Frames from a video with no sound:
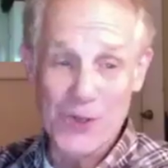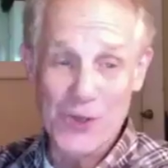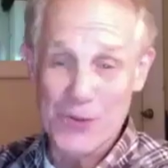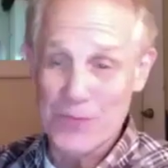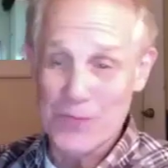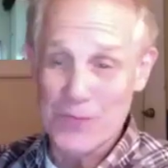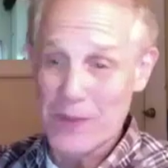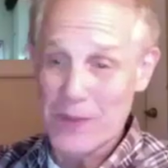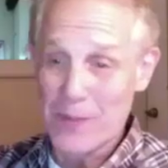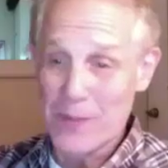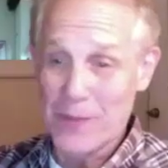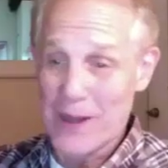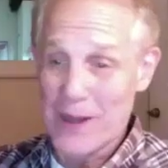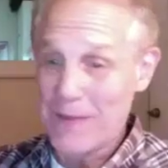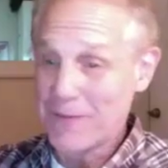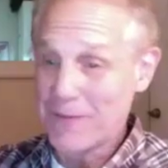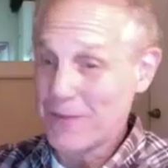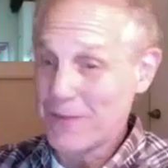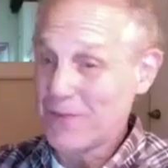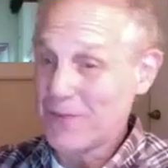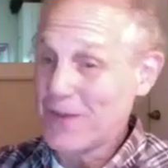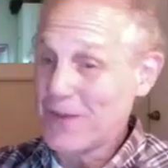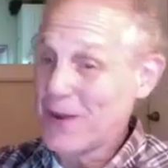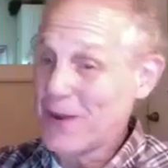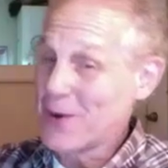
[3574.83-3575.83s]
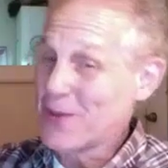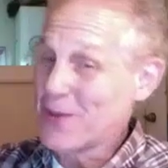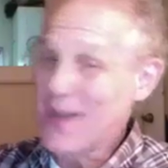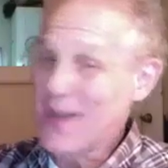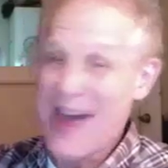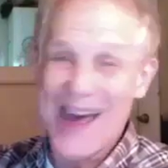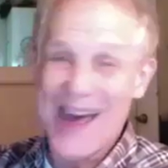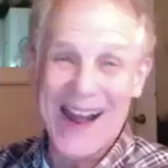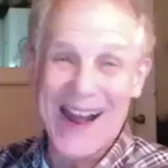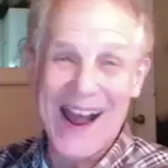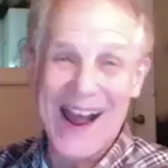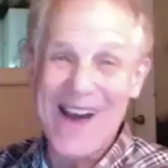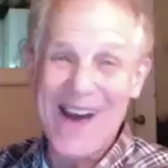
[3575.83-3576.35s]
and people have to figure
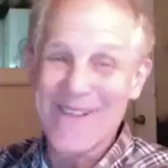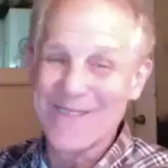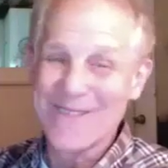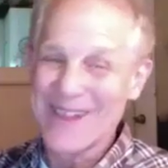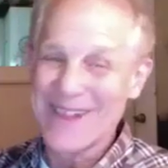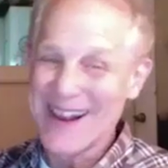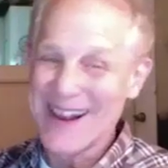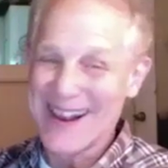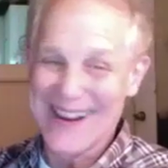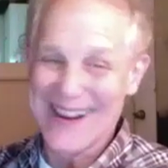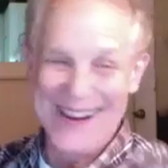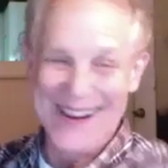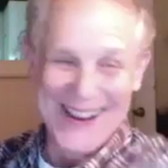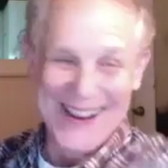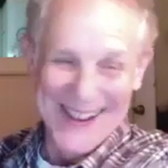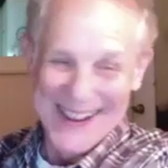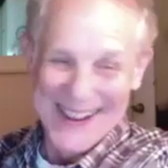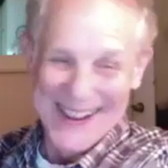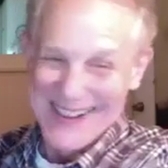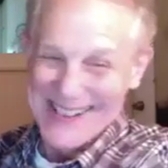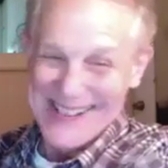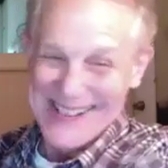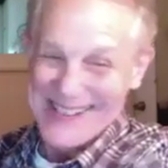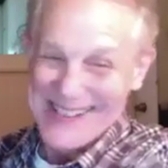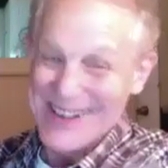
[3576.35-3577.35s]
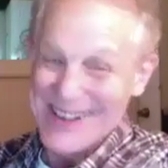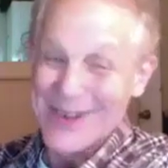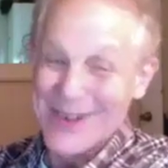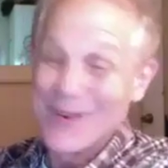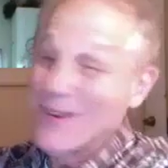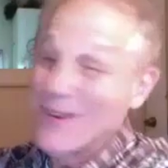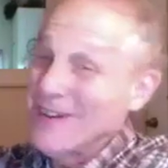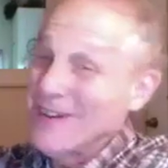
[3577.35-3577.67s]
that out, man. So